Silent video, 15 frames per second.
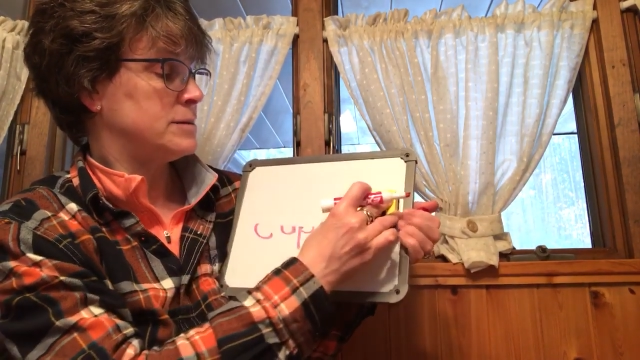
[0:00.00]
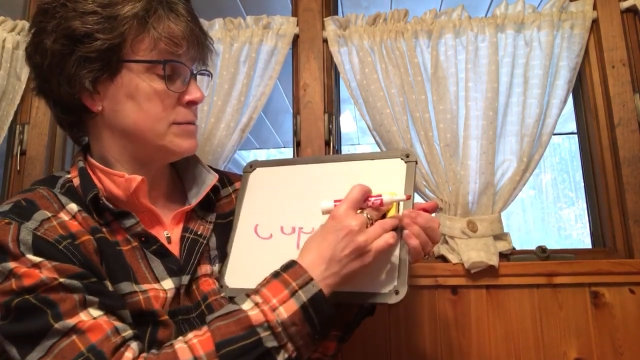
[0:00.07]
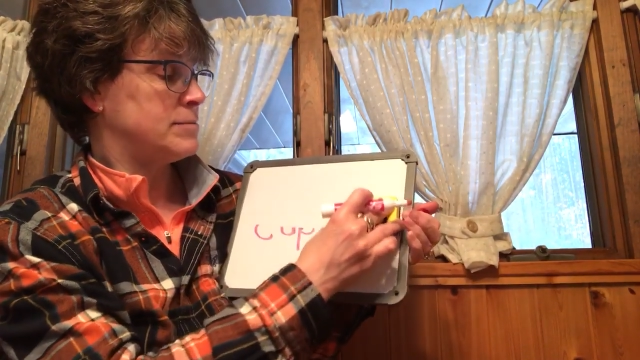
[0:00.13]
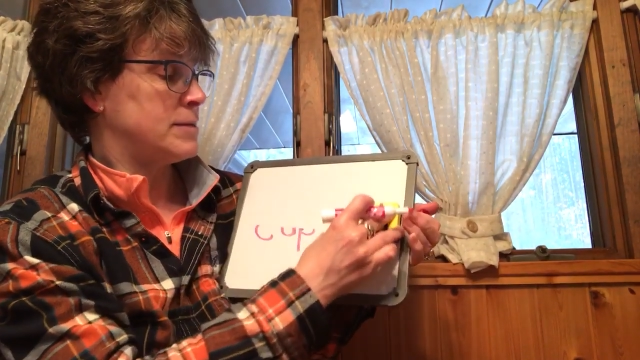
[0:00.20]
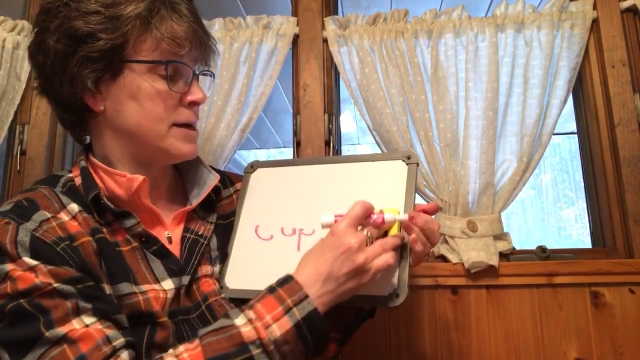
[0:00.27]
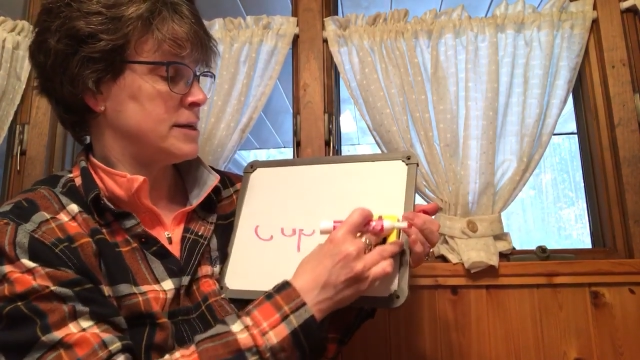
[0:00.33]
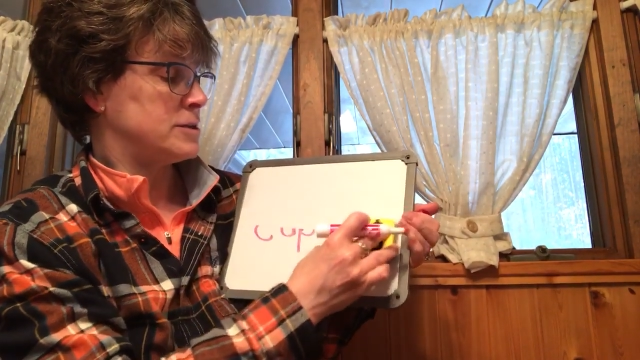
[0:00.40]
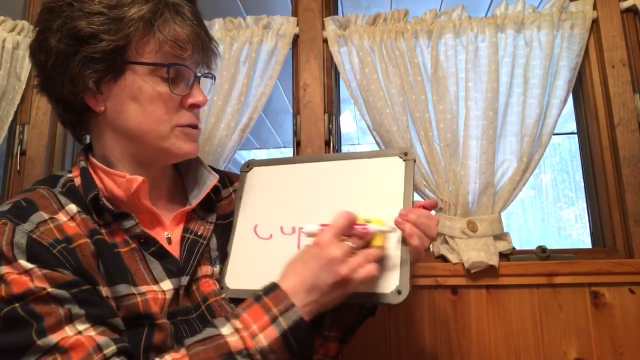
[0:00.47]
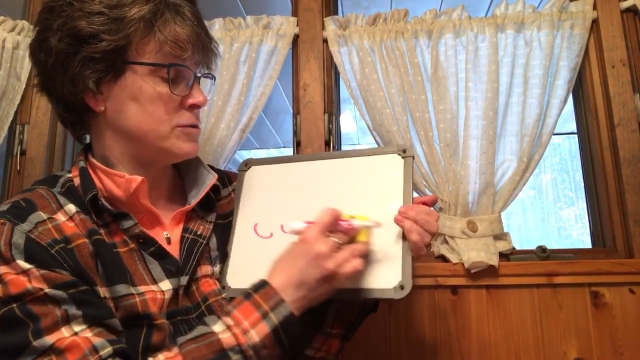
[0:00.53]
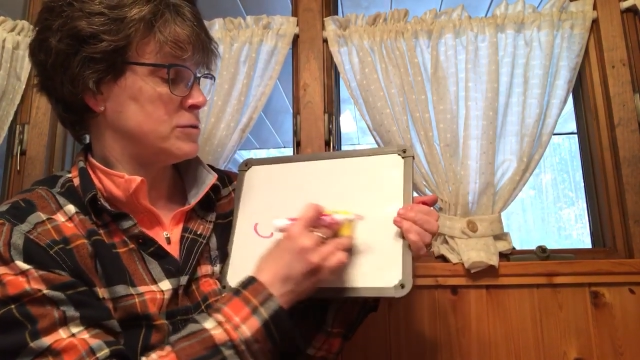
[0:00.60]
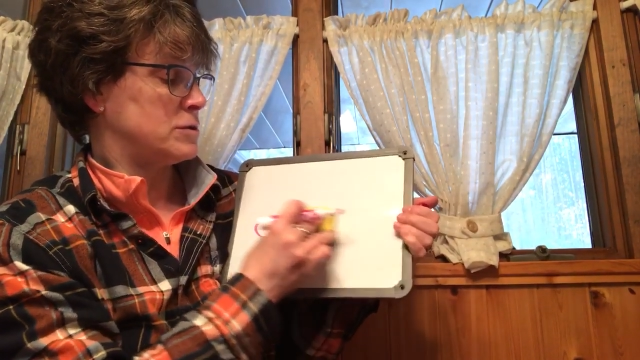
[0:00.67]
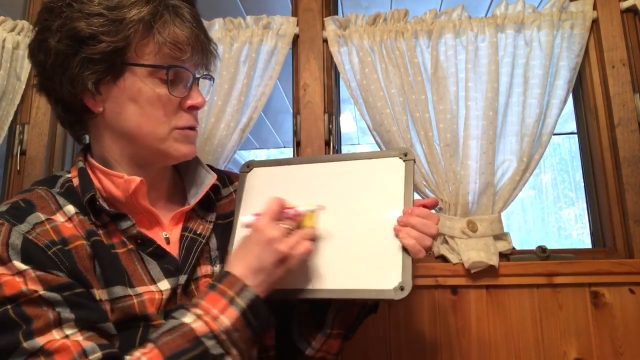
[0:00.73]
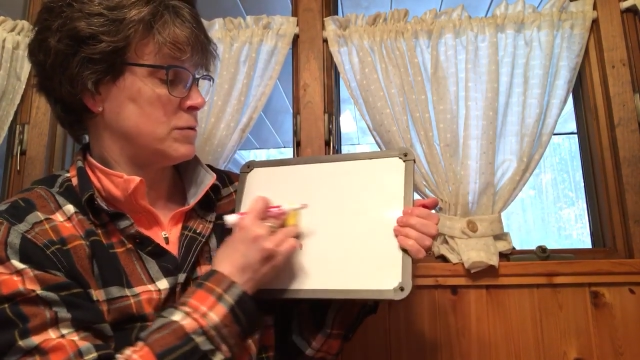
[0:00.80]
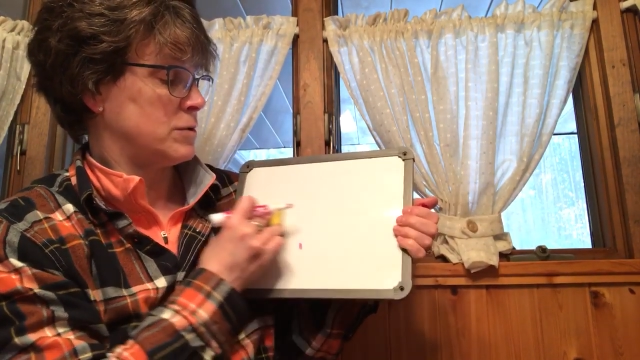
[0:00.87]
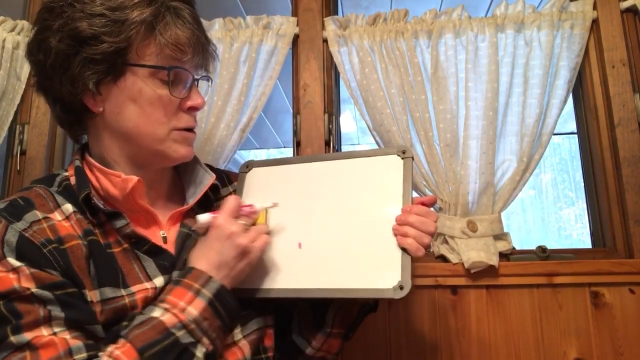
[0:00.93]
you might
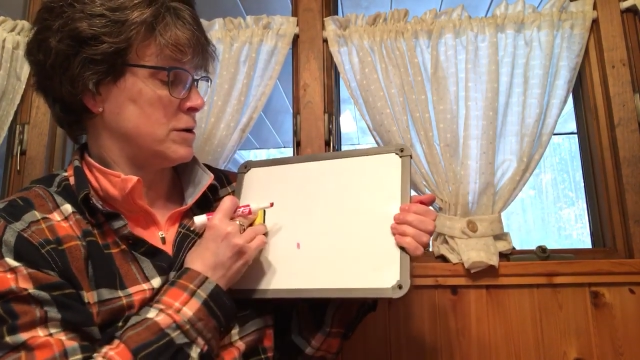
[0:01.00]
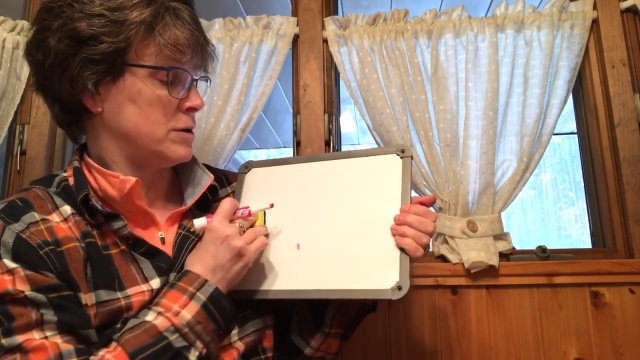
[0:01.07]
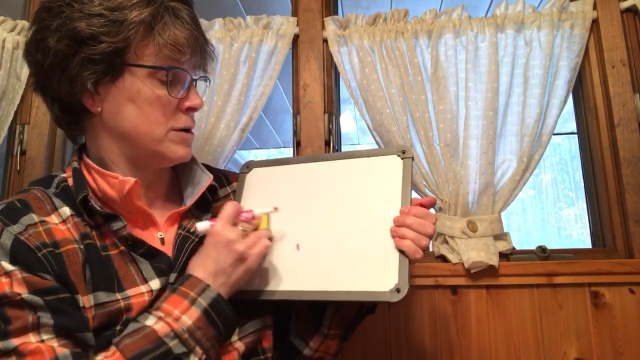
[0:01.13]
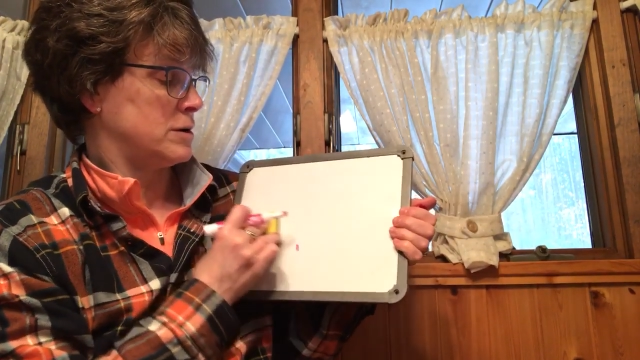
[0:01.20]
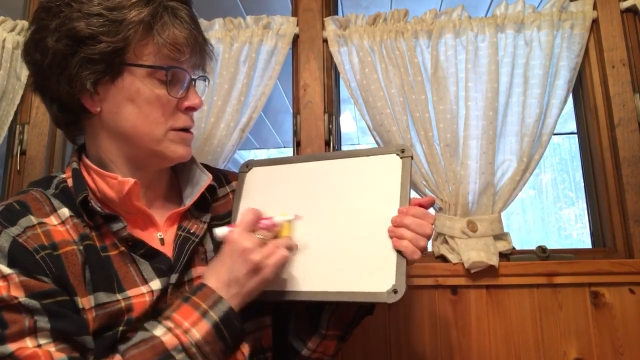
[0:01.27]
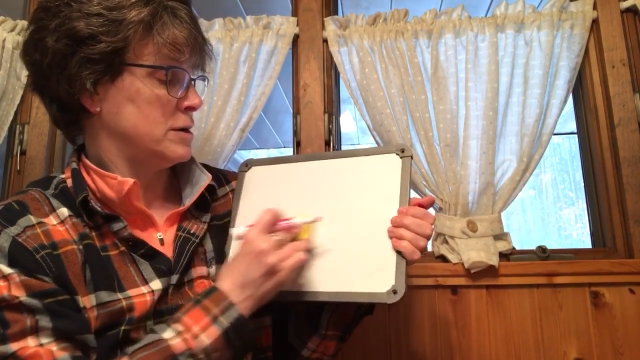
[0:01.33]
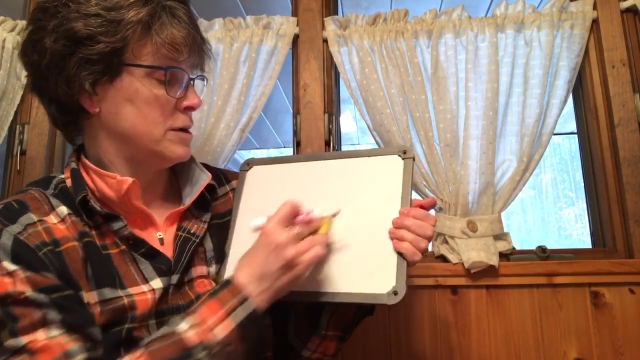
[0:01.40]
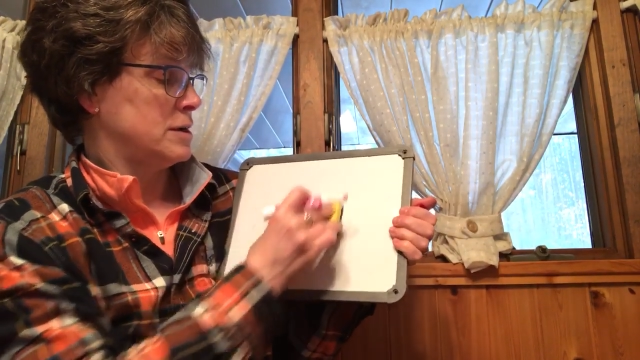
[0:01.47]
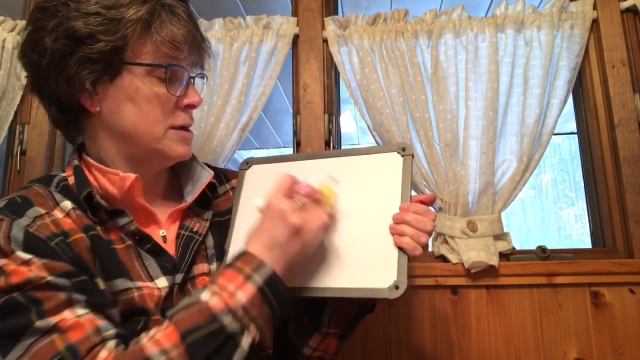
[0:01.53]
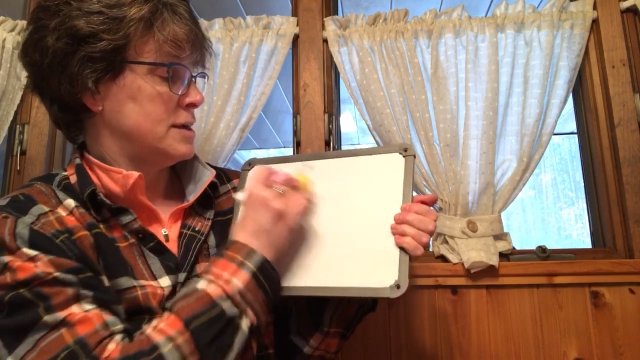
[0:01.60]
do the word